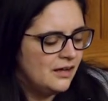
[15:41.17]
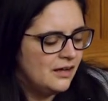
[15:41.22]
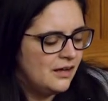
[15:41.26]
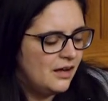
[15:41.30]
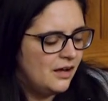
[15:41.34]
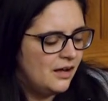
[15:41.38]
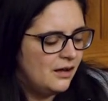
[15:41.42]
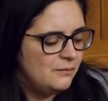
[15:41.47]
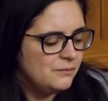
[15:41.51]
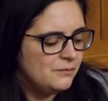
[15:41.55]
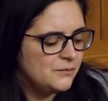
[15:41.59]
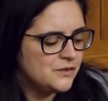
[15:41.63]

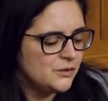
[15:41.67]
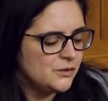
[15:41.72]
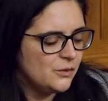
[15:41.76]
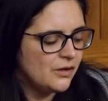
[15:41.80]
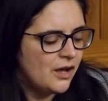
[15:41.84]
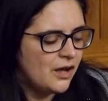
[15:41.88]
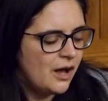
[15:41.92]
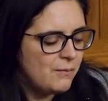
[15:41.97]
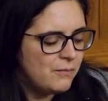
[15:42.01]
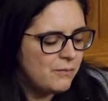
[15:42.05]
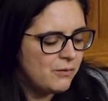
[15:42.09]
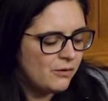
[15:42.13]
Um, so a
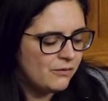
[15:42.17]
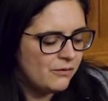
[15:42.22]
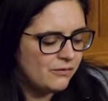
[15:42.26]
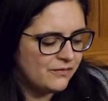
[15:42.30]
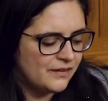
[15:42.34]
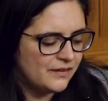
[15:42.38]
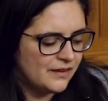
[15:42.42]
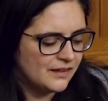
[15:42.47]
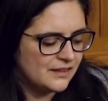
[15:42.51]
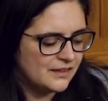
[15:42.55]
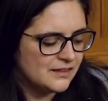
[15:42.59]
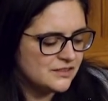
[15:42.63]
couple of
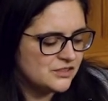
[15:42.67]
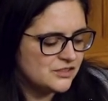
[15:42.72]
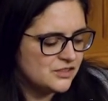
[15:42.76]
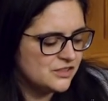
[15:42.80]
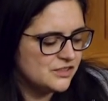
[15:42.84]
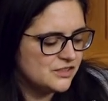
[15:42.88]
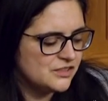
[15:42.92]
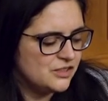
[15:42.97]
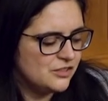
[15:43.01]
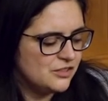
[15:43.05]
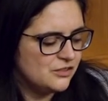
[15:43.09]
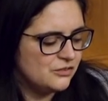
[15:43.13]
things
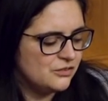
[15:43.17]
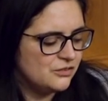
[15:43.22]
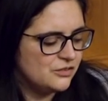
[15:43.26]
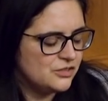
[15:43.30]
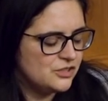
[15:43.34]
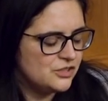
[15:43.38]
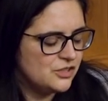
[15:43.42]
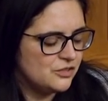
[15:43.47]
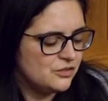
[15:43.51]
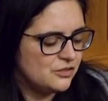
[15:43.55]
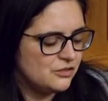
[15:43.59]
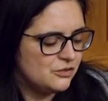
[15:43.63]
just to,
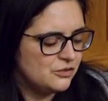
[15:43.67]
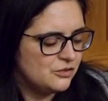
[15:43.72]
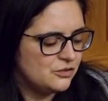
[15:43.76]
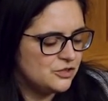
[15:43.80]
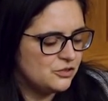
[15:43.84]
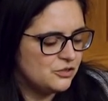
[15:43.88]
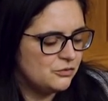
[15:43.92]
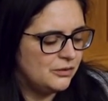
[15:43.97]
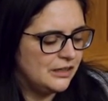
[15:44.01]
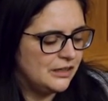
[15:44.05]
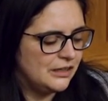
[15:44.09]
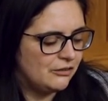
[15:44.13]
to,
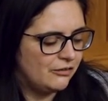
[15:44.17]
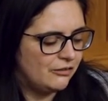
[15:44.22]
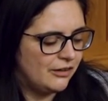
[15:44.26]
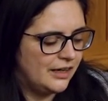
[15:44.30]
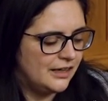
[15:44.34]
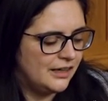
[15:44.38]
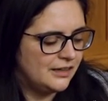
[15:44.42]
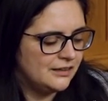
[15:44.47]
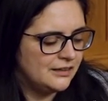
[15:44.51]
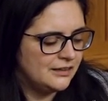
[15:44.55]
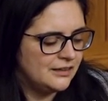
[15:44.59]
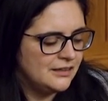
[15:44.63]
to
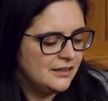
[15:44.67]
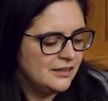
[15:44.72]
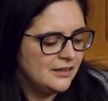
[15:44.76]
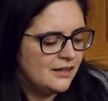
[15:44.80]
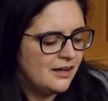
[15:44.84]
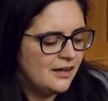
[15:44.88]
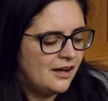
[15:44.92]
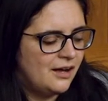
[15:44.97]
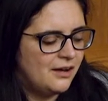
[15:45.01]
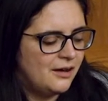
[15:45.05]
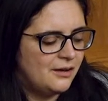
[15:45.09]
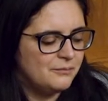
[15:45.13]
reiterate.
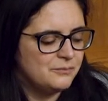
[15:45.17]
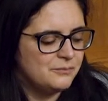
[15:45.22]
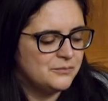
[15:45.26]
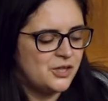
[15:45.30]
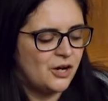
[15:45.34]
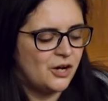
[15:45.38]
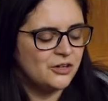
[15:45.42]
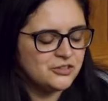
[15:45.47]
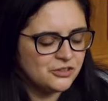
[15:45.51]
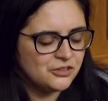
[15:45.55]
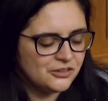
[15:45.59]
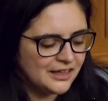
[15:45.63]
Um,
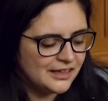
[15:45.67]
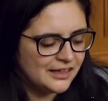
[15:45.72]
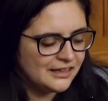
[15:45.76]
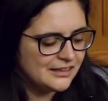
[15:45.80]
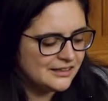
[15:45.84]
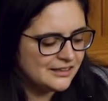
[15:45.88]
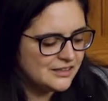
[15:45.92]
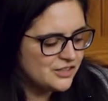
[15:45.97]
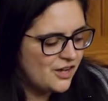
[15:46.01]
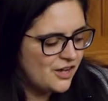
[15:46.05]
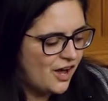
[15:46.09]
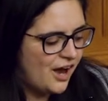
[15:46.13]
Dr.
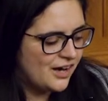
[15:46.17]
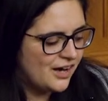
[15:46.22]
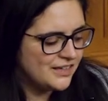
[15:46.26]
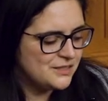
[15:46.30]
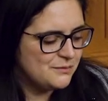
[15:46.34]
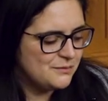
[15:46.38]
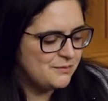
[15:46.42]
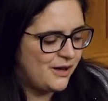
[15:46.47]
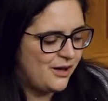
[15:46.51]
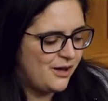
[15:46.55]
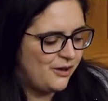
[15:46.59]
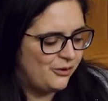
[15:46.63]
Lakeland talked
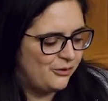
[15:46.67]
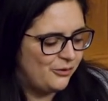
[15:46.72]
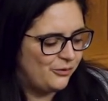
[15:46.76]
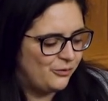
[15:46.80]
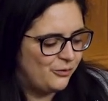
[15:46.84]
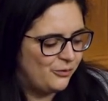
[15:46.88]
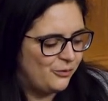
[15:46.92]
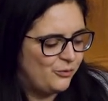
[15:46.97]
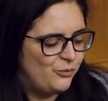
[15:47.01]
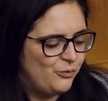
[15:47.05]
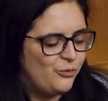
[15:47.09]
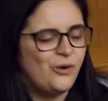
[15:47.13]
about
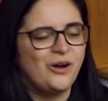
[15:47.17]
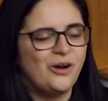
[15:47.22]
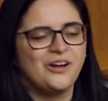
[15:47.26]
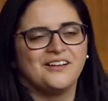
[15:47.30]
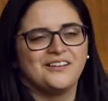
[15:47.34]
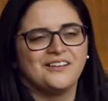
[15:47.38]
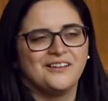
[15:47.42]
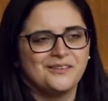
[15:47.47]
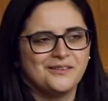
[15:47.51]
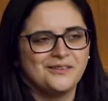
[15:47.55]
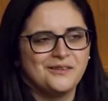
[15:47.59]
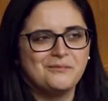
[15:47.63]

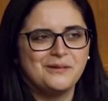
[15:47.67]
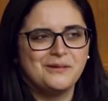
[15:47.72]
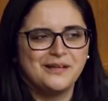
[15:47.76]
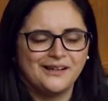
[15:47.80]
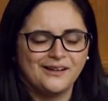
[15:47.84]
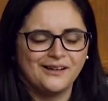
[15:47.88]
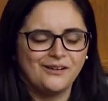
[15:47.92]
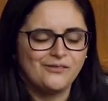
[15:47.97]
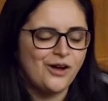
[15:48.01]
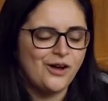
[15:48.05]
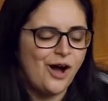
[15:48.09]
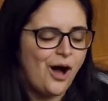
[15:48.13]
what the
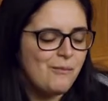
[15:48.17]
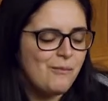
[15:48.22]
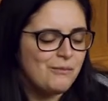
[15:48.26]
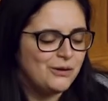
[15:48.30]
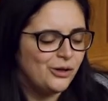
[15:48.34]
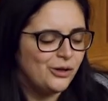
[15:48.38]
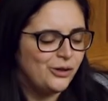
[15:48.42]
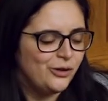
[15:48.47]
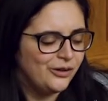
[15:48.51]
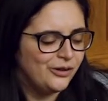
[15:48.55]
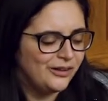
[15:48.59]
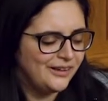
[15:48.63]
meaning of common
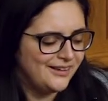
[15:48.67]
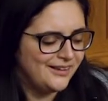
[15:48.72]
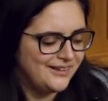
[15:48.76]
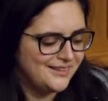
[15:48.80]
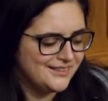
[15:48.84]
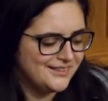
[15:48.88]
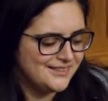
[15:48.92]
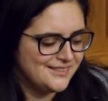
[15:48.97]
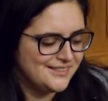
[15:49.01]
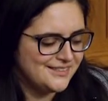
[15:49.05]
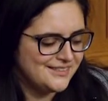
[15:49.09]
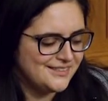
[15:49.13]
good
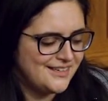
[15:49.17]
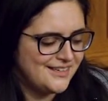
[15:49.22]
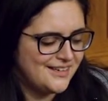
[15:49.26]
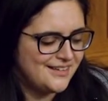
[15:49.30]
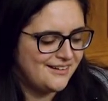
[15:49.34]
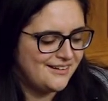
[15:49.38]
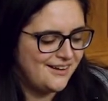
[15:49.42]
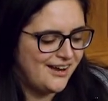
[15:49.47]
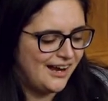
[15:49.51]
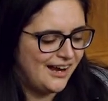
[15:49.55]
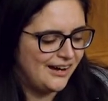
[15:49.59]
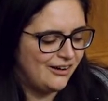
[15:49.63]
is in
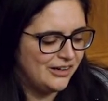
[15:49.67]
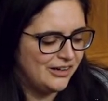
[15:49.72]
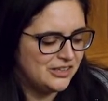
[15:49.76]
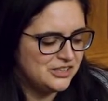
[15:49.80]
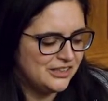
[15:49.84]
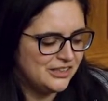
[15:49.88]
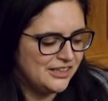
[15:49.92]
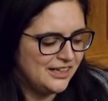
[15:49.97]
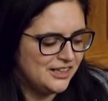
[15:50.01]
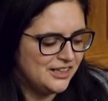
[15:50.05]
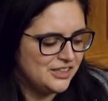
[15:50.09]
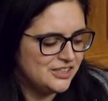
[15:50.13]
a higher
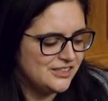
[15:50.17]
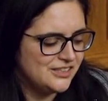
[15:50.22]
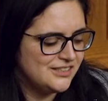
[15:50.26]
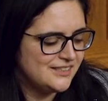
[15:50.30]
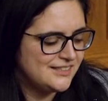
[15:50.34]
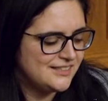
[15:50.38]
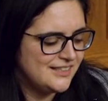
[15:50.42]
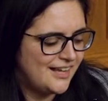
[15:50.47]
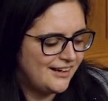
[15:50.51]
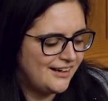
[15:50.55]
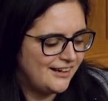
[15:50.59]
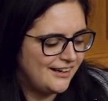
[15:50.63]
education
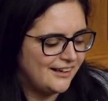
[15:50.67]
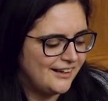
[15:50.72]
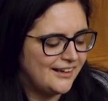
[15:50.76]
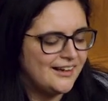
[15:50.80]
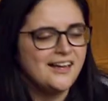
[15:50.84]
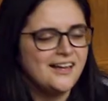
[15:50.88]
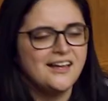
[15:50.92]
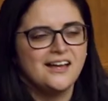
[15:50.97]
setting.